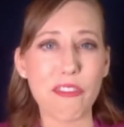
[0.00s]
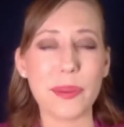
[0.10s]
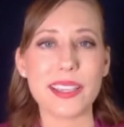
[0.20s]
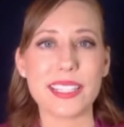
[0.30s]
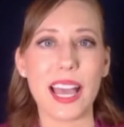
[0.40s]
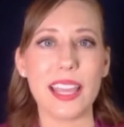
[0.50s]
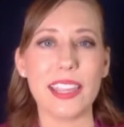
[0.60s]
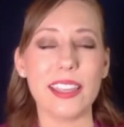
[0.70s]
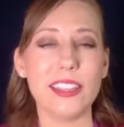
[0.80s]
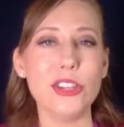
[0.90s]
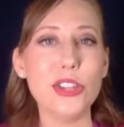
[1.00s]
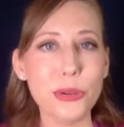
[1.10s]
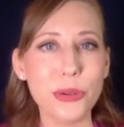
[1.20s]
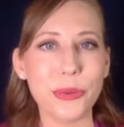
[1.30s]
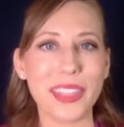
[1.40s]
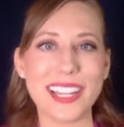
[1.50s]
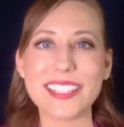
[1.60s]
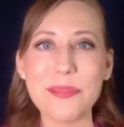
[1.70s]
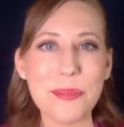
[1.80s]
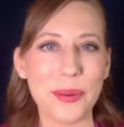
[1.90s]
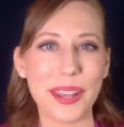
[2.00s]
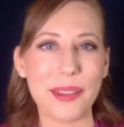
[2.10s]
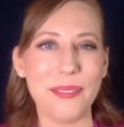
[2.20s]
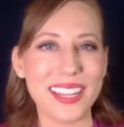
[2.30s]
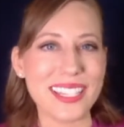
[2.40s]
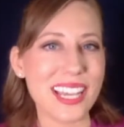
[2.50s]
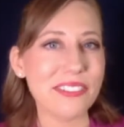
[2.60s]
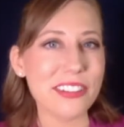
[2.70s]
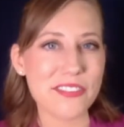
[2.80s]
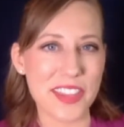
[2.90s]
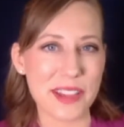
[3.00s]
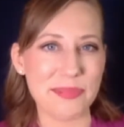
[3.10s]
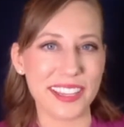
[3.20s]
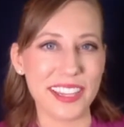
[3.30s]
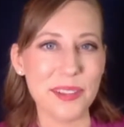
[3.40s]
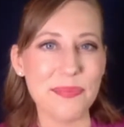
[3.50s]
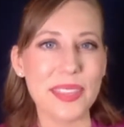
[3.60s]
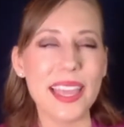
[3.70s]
because I knew that at some point I wanted to have a family